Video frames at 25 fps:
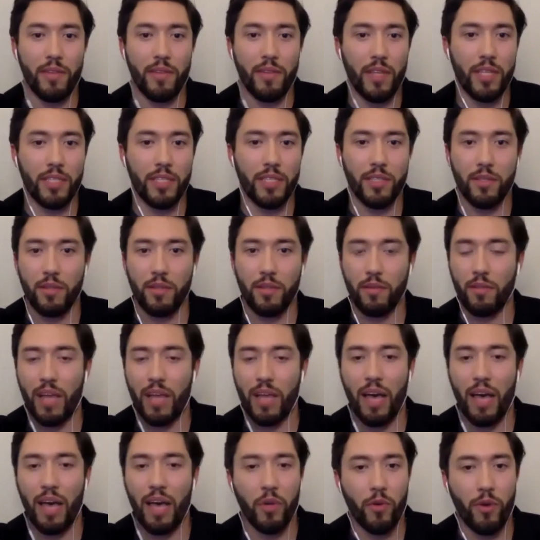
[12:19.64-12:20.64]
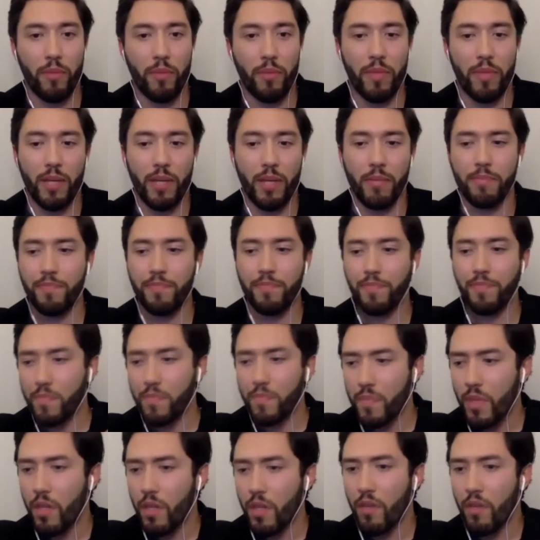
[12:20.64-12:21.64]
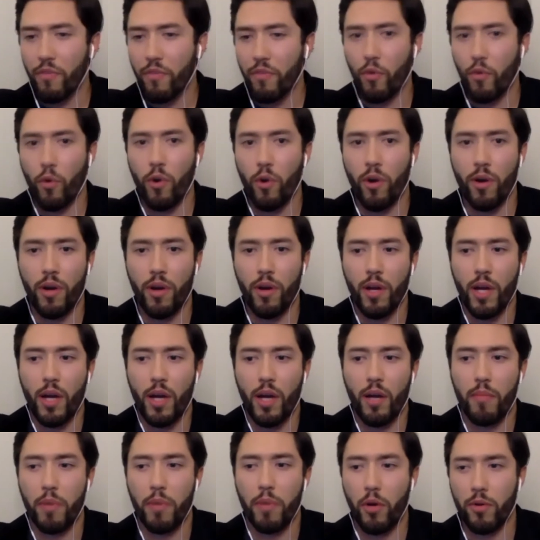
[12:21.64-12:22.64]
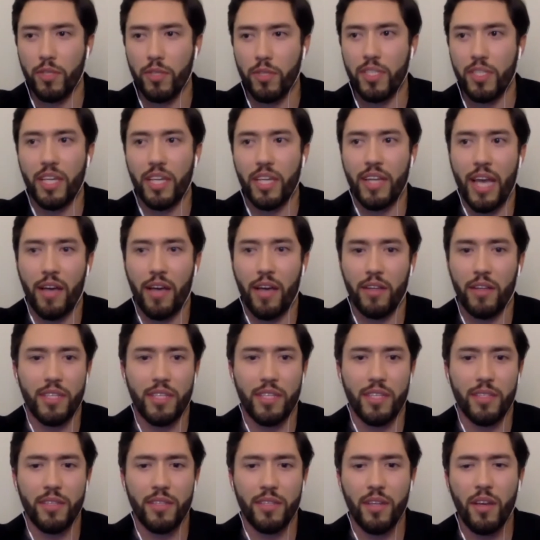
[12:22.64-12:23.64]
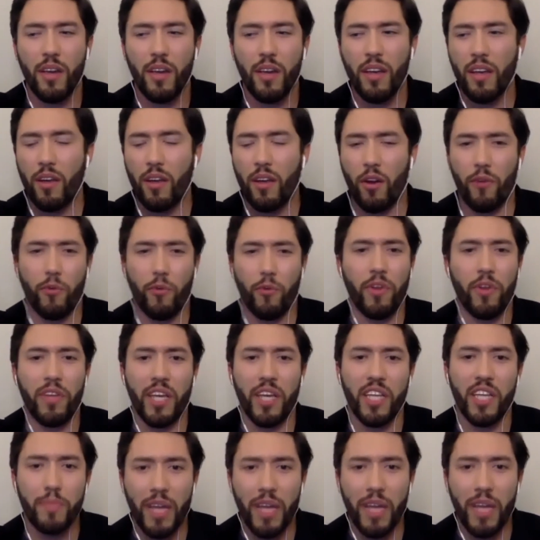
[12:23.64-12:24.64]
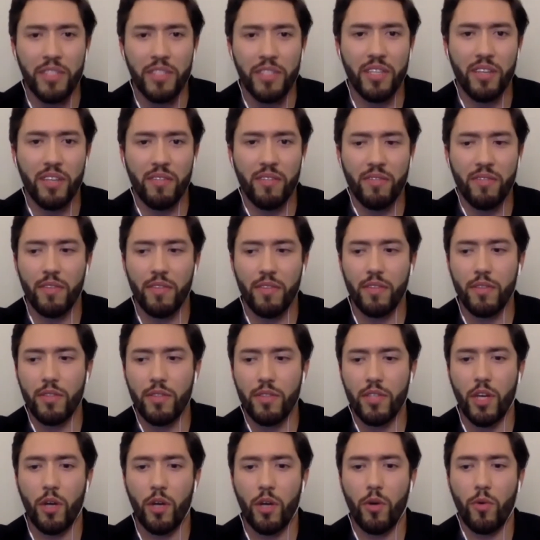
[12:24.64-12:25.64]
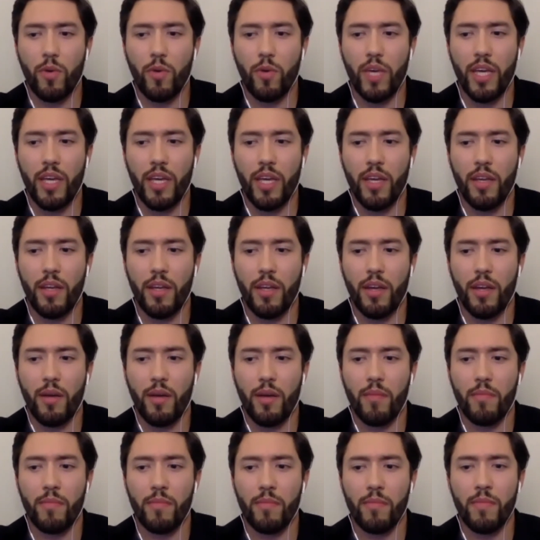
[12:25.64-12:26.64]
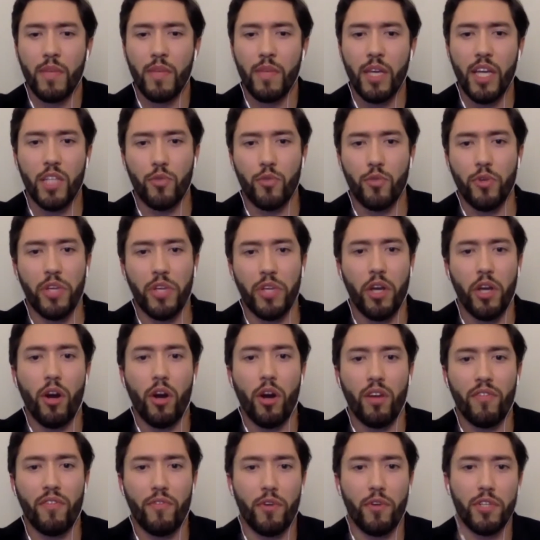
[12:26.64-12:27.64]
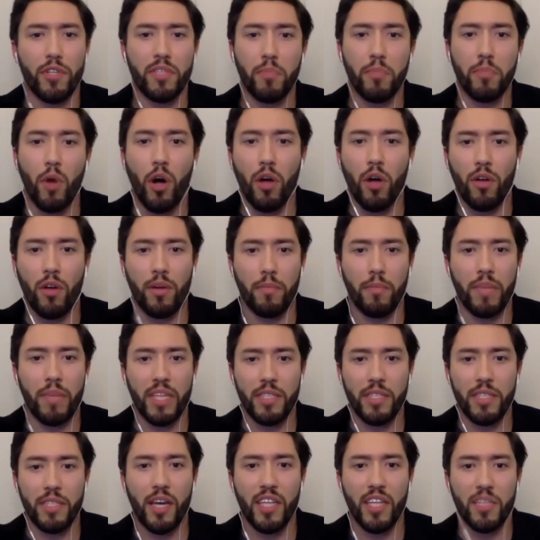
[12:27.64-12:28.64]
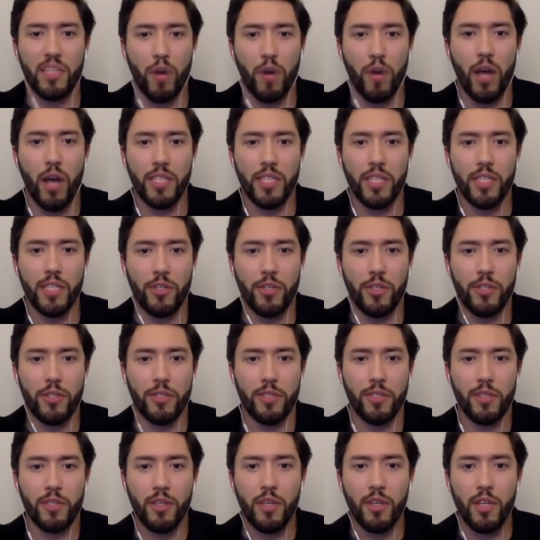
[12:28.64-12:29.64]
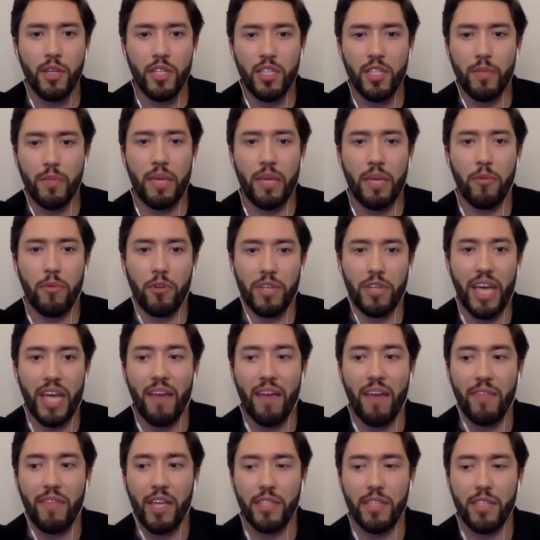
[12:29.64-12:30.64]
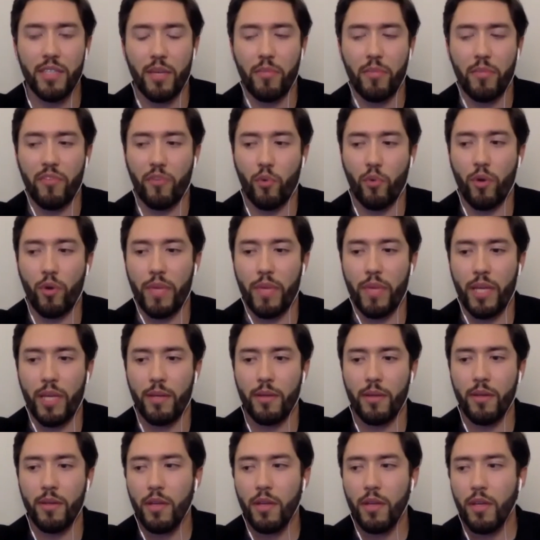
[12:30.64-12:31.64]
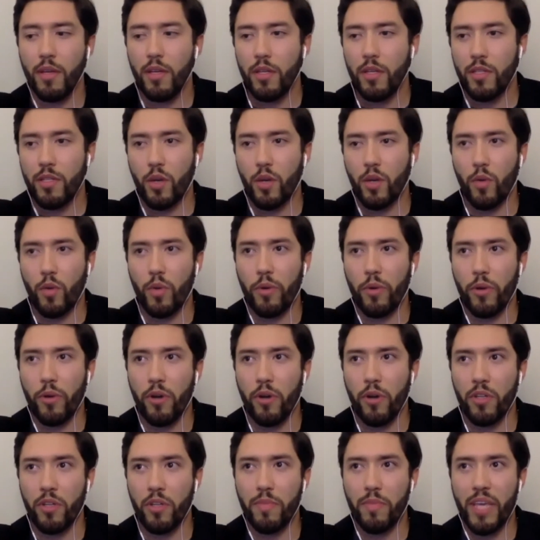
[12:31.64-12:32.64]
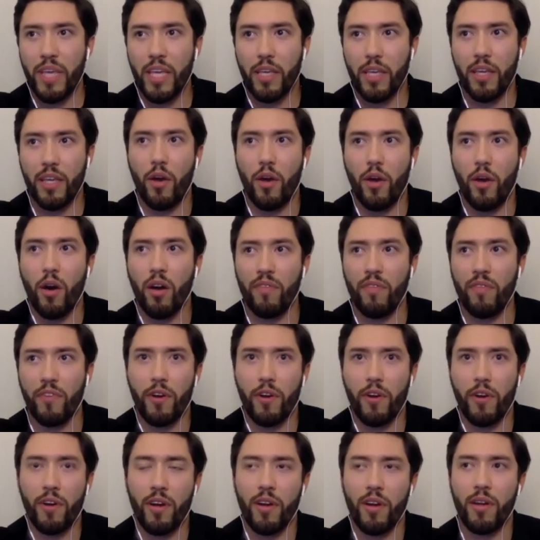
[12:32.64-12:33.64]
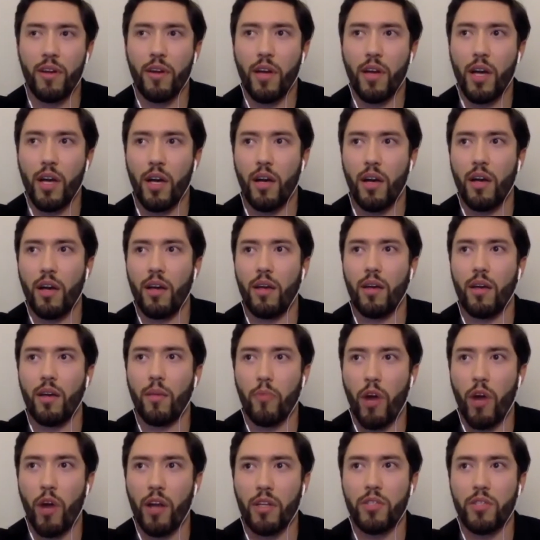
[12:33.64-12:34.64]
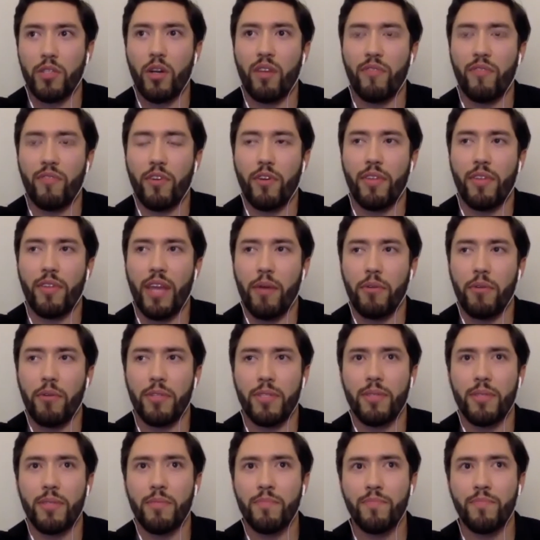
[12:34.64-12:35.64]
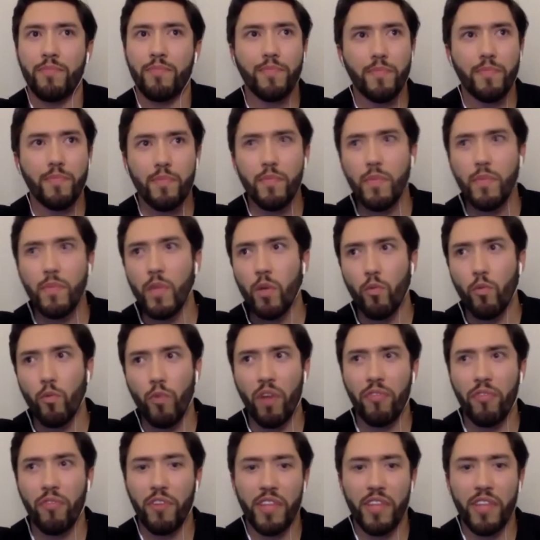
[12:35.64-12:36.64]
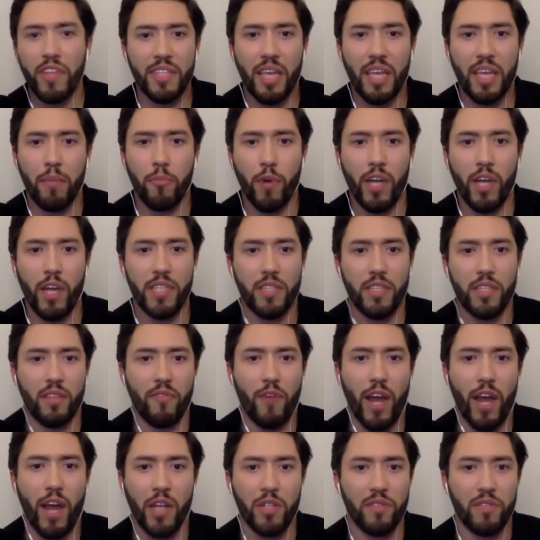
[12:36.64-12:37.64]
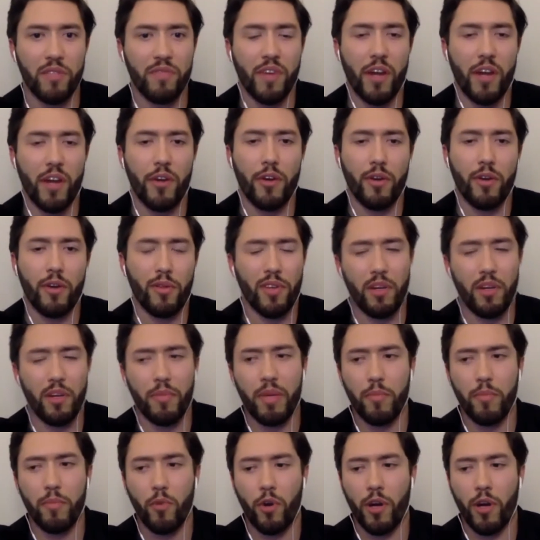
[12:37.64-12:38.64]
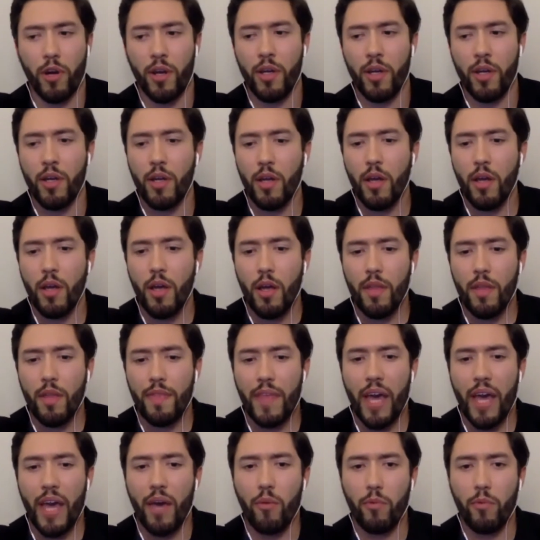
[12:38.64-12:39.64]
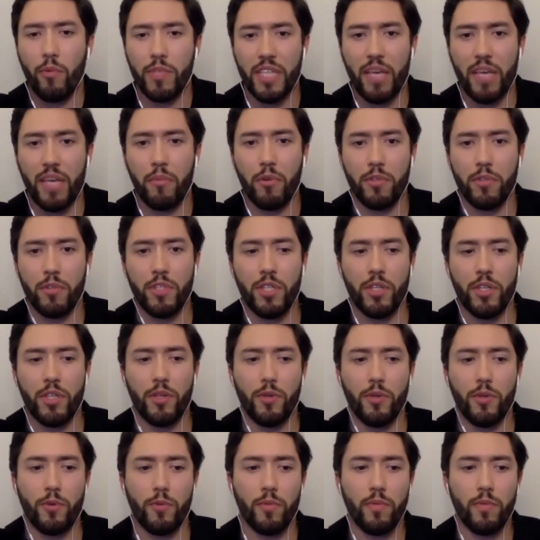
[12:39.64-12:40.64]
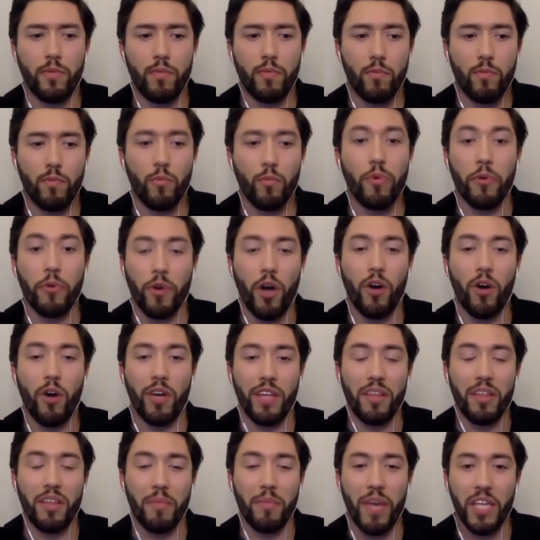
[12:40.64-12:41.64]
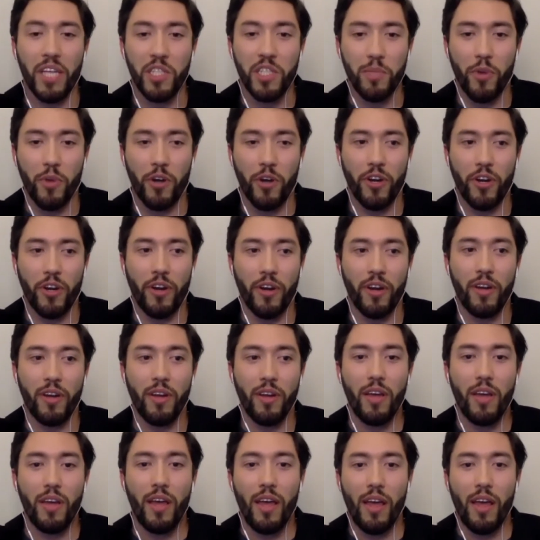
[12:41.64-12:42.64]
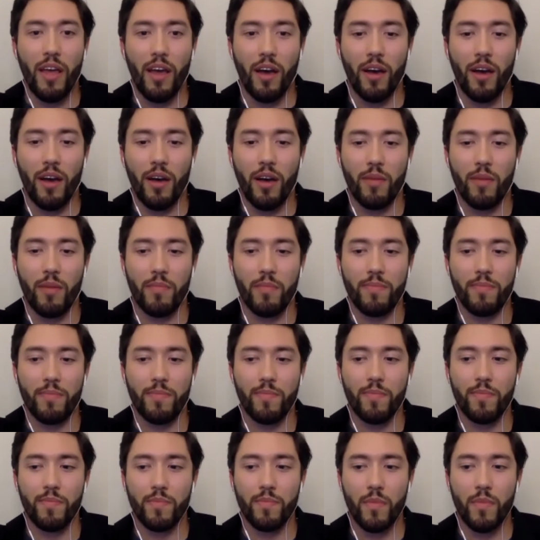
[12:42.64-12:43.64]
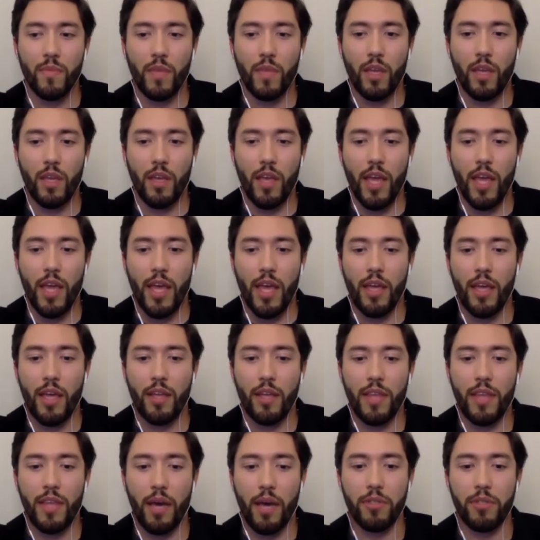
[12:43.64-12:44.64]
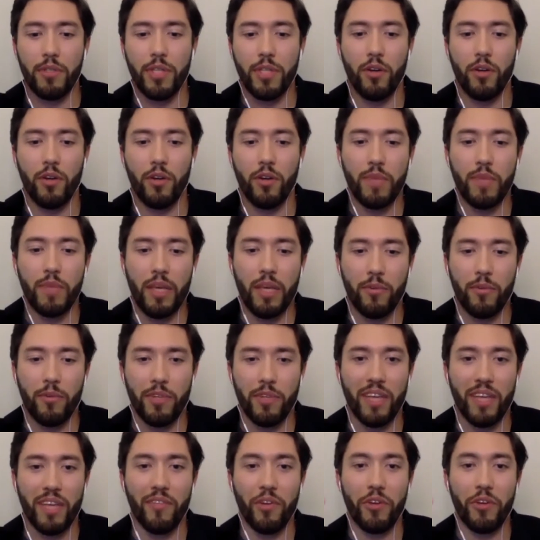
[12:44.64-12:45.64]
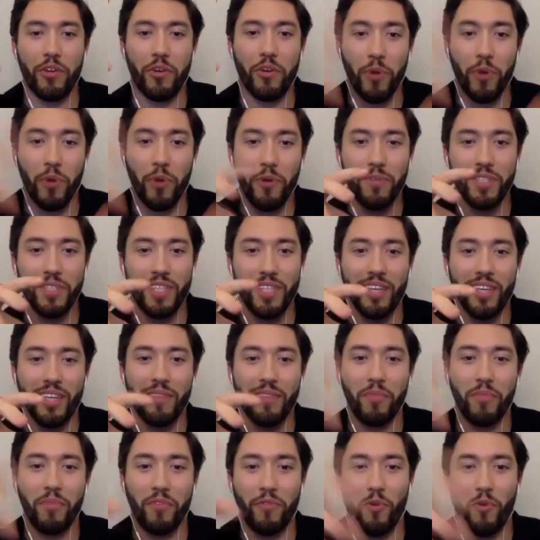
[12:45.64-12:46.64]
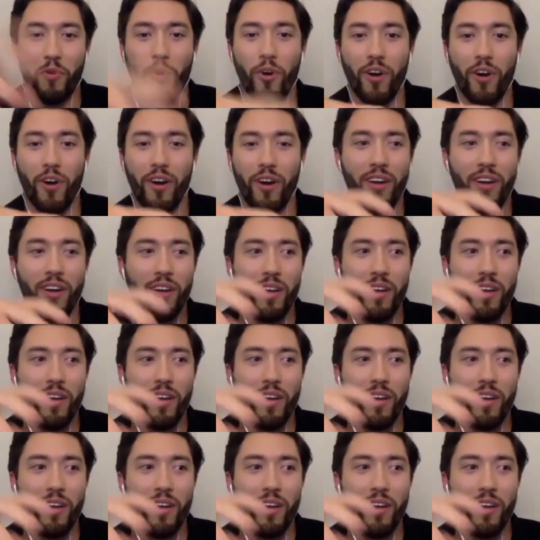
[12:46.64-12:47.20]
these lab equipment for potency analysis are really expensive. So it's really hard for small and mid-sized processors to be able to have that type of equipment. So we were going to make an offer, a product offer that was roughly the same price of the fraction finder, a little bit more, that was able to, we were calling it the benchmarker. Um, and that was going to be able to give you your potency before